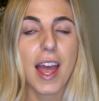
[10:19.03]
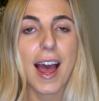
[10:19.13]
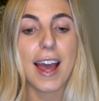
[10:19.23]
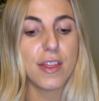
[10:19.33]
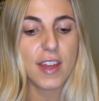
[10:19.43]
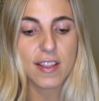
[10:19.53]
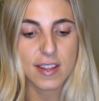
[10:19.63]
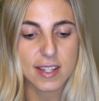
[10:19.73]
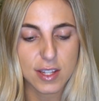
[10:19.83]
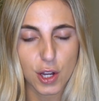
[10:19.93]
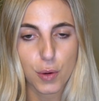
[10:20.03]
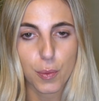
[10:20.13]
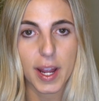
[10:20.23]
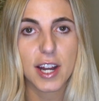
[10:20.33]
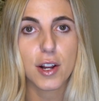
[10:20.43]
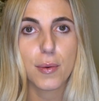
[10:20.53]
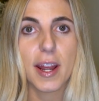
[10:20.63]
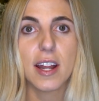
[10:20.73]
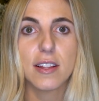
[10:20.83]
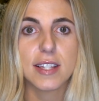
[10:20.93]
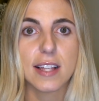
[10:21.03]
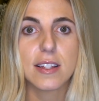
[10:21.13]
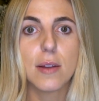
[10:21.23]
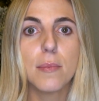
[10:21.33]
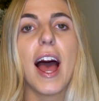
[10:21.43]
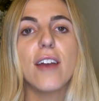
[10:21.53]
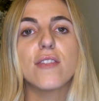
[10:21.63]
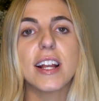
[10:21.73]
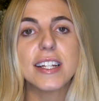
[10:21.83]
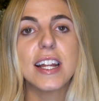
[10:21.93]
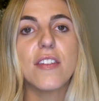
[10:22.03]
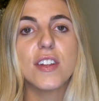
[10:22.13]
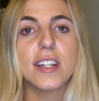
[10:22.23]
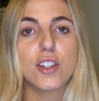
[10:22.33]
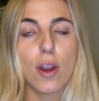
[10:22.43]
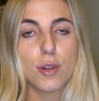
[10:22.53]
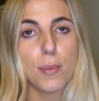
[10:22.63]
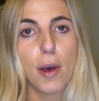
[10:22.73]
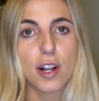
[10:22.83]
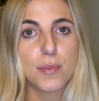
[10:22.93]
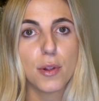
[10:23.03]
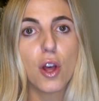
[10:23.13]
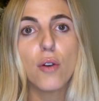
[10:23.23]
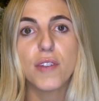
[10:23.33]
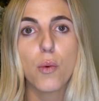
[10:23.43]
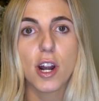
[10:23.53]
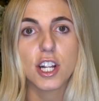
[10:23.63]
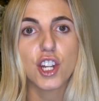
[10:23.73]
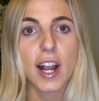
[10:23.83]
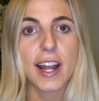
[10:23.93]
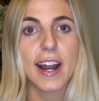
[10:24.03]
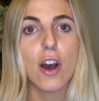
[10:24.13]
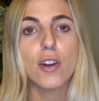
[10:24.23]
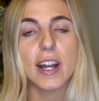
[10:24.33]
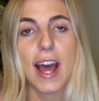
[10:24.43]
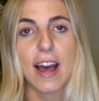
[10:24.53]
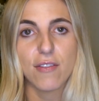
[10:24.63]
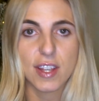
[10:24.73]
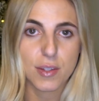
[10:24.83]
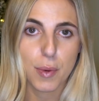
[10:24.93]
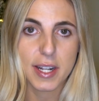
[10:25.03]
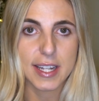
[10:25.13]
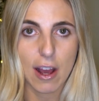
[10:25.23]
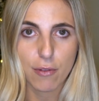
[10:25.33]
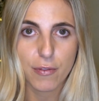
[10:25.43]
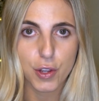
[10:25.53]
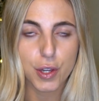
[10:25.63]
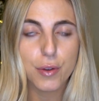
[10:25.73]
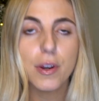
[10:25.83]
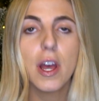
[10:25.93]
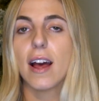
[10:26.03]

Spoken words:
I think this is a great system. I've linked it in the description box below if you want to check it out and have this written down for you.